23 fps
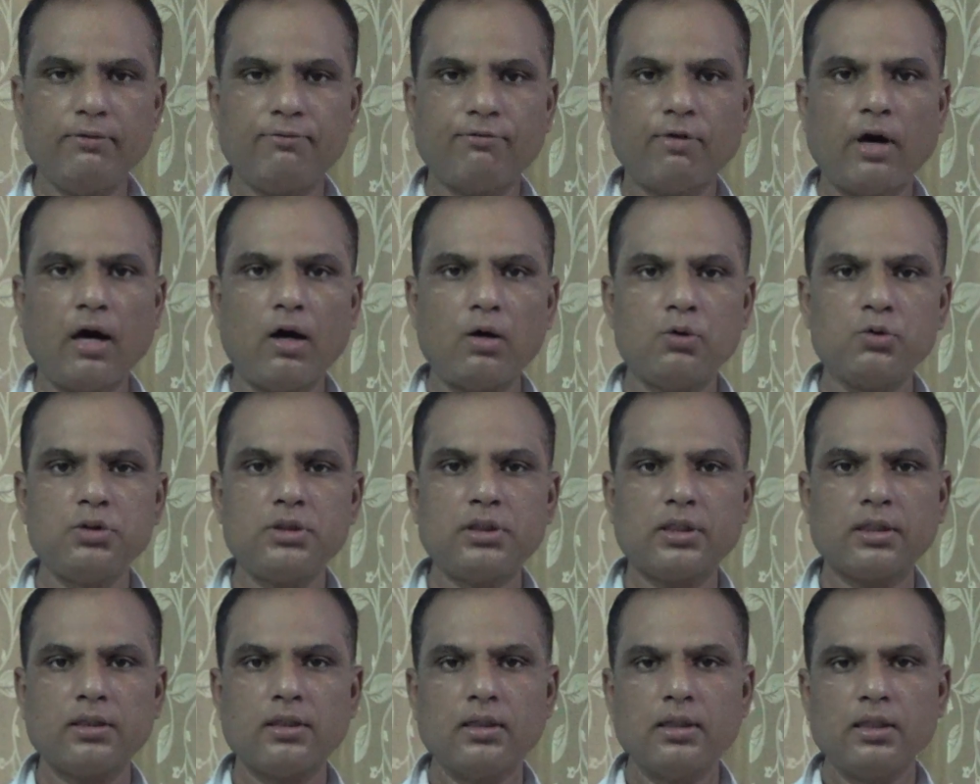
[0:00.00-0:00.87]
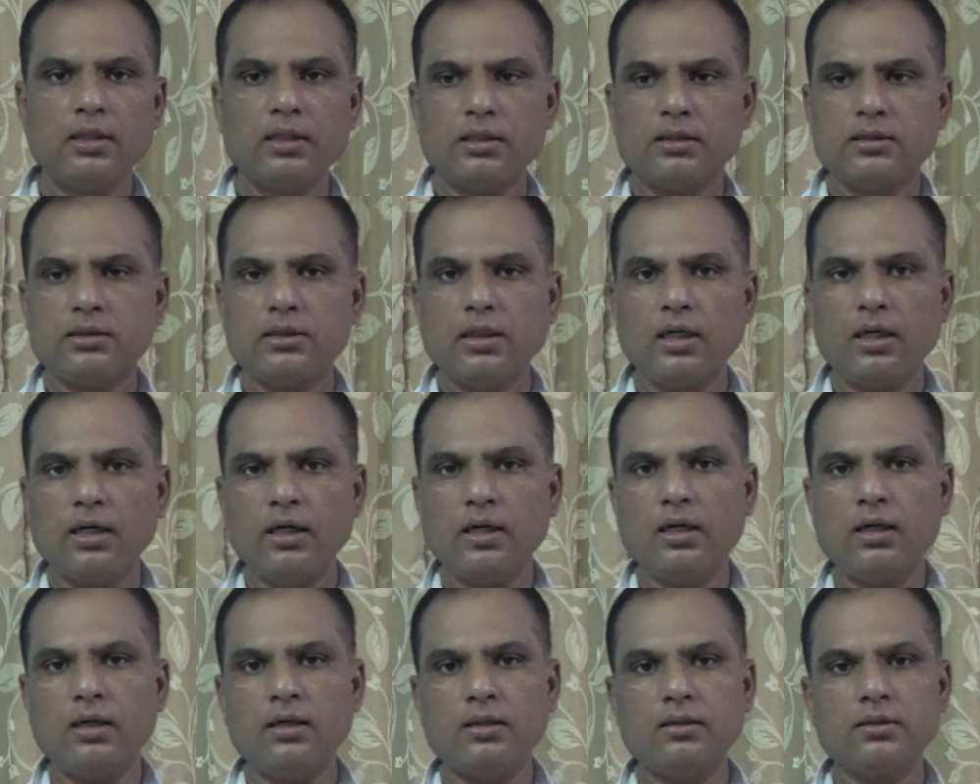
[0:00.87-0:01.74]
found
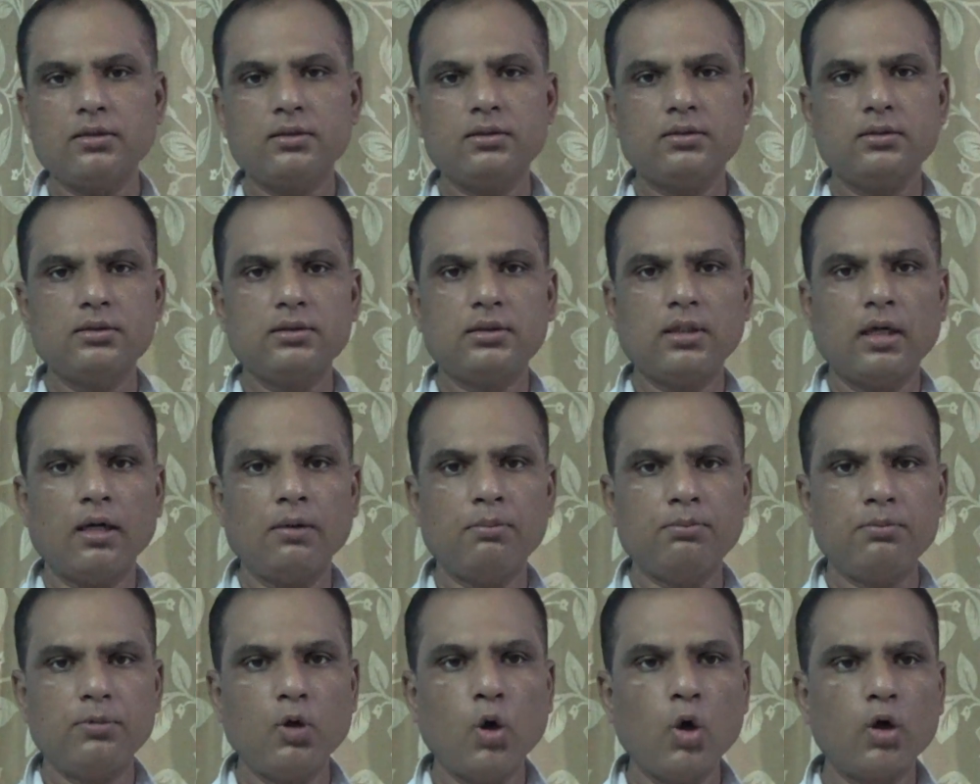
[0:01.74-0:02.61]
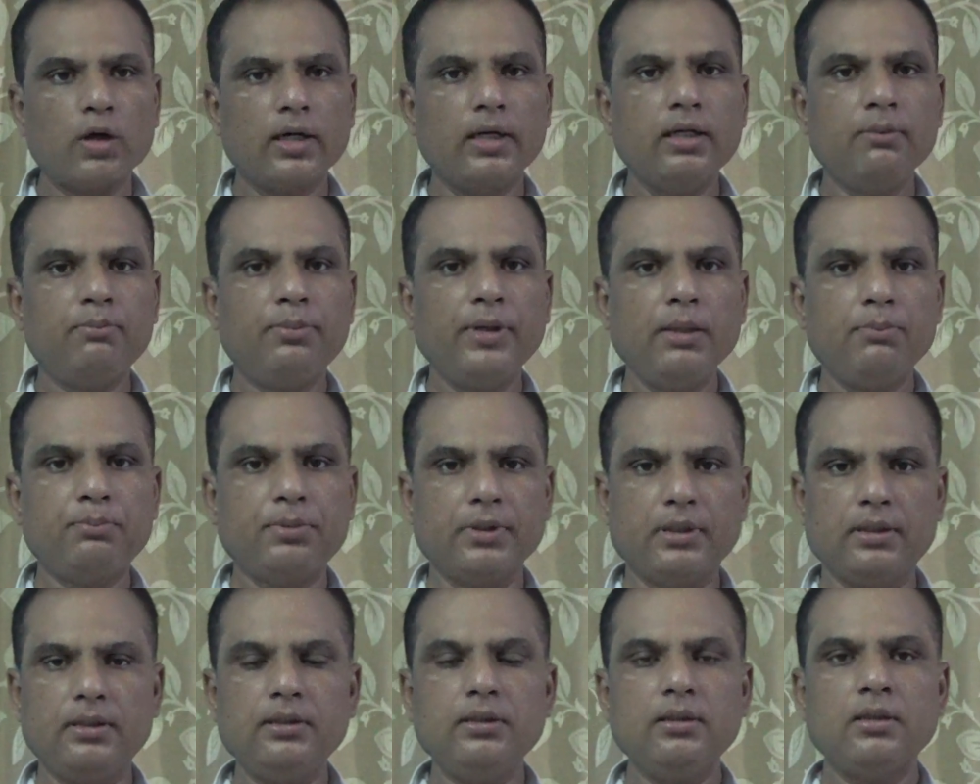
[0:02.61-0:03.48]
the local
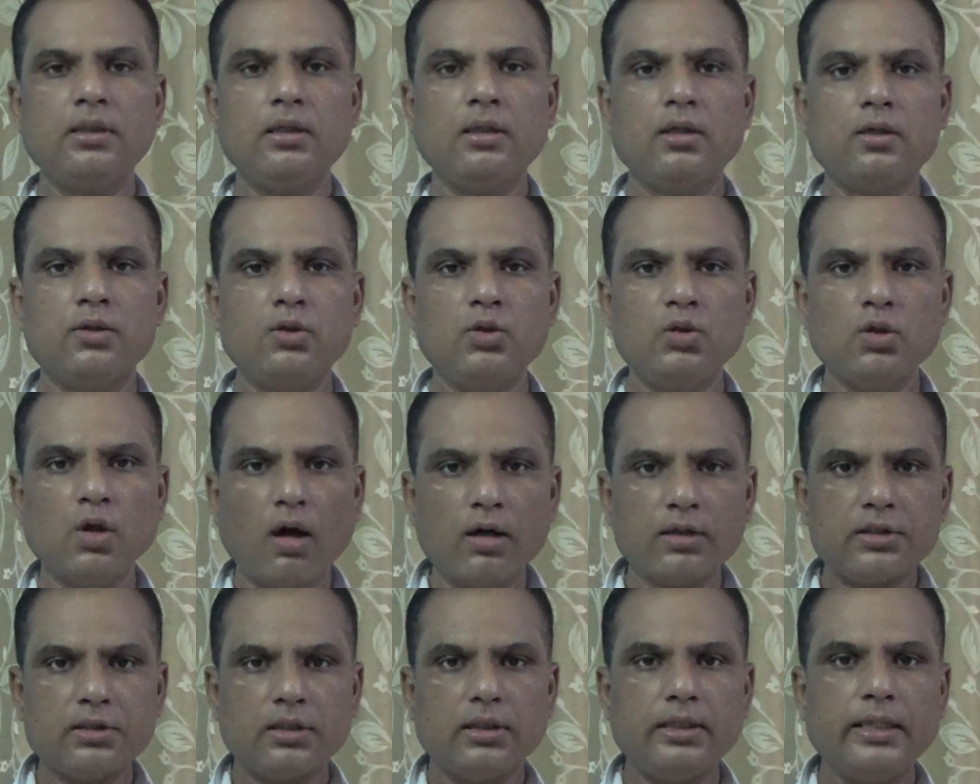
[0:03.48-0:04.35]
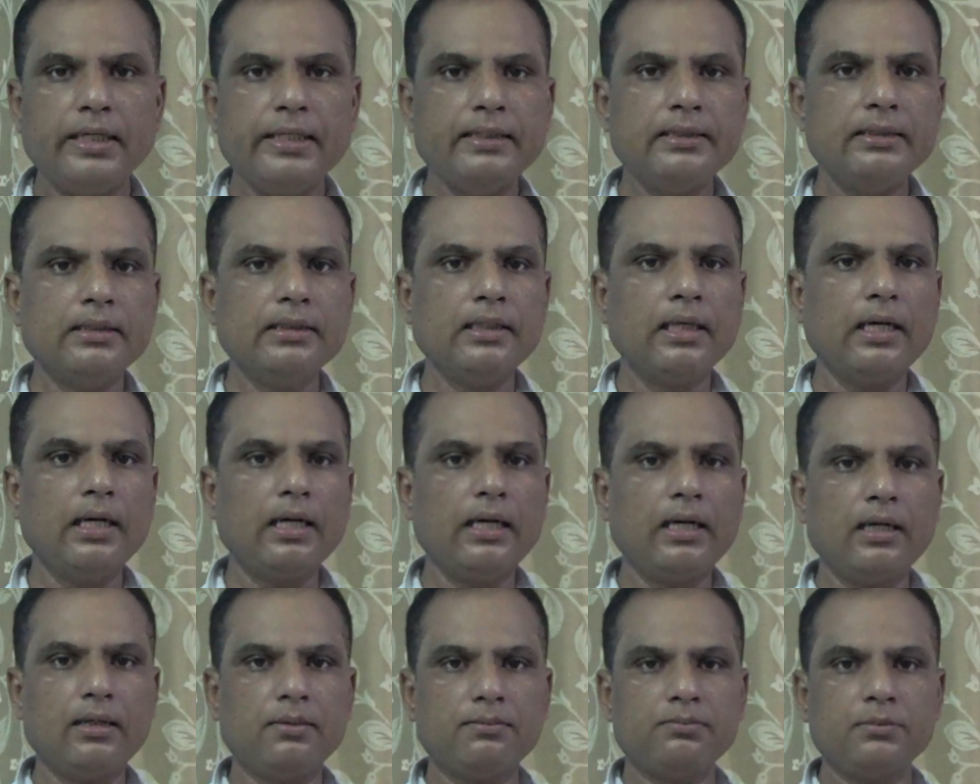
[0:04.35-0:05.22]
people not in
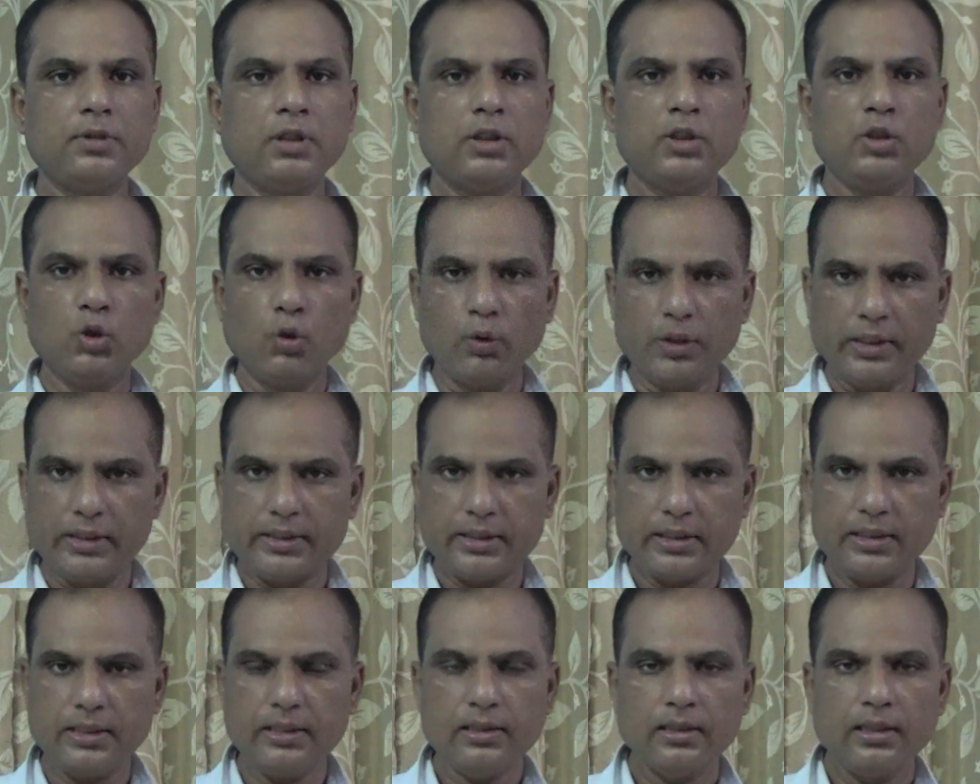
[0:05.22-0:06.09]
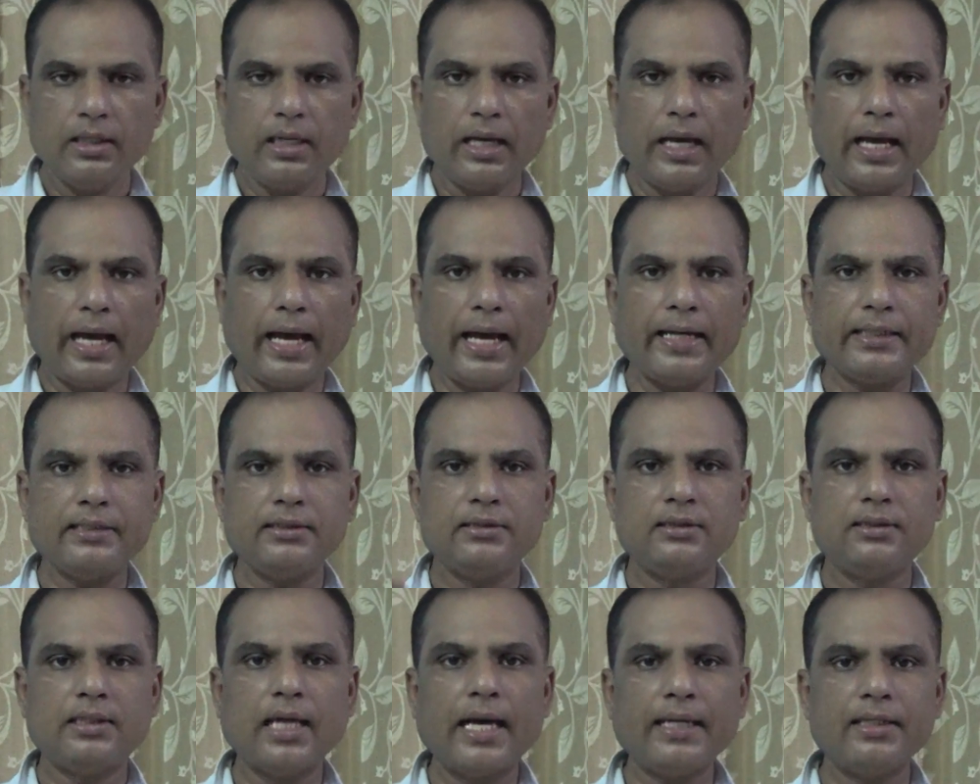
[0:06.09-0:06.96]
unity,
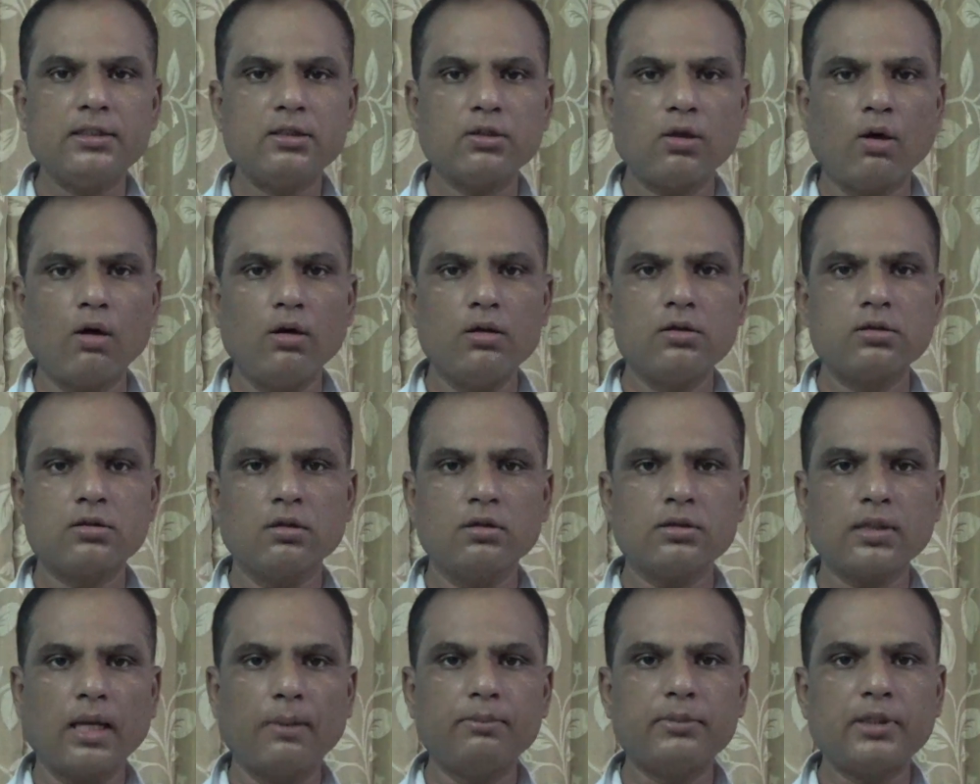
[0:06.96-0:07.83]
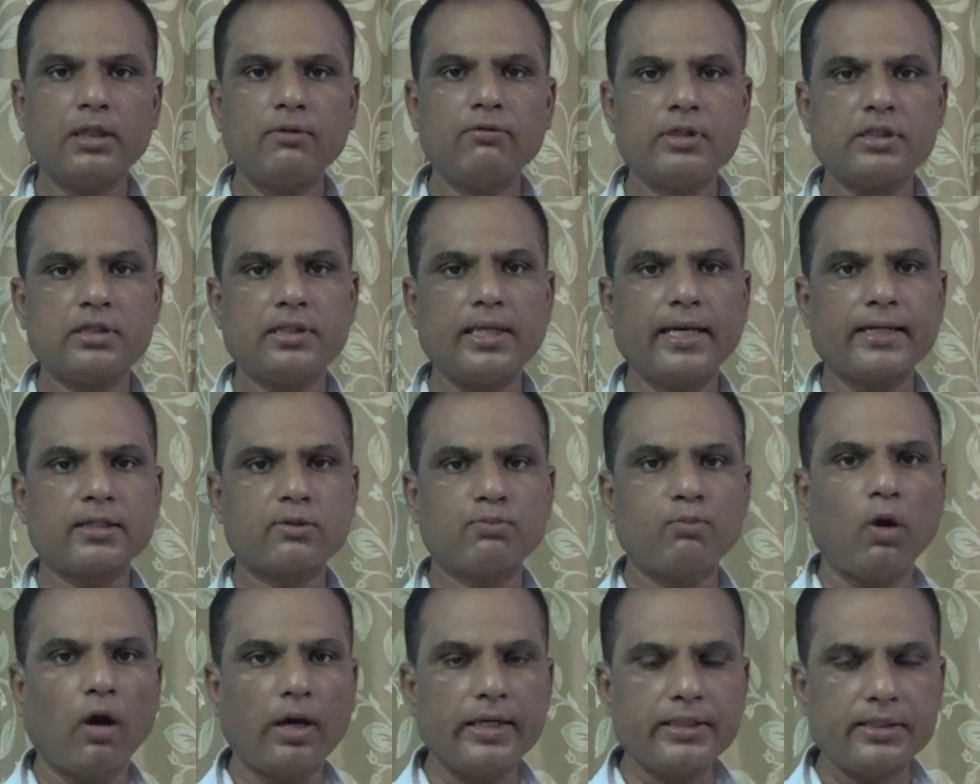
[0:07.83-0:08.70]
and that is also something which they
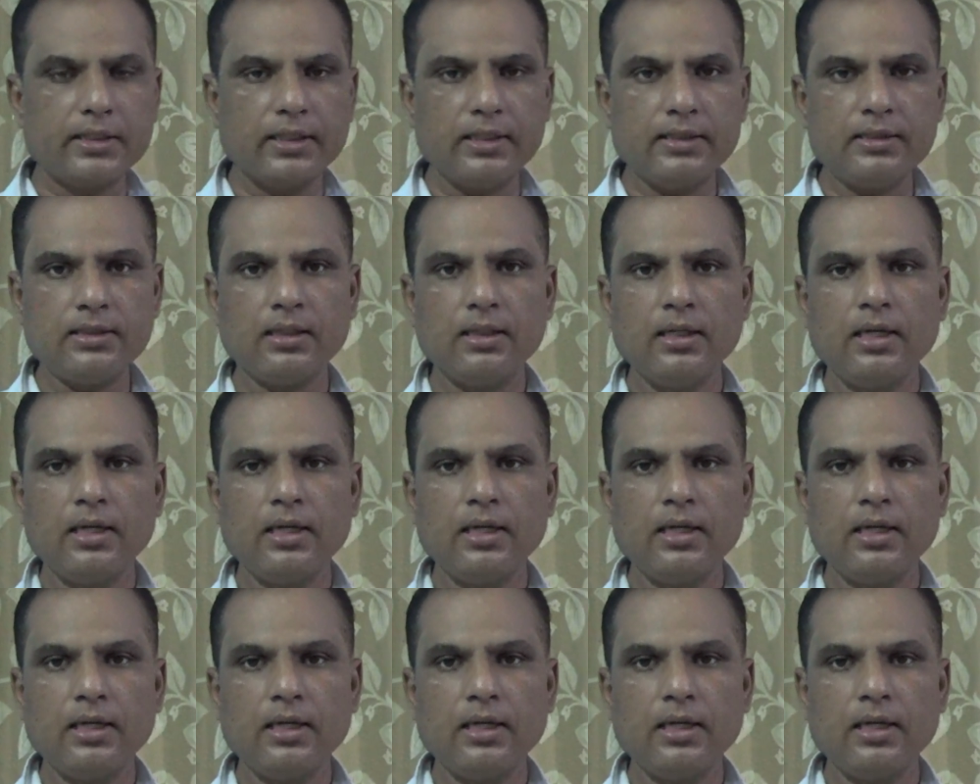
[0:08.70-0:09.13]
exploited.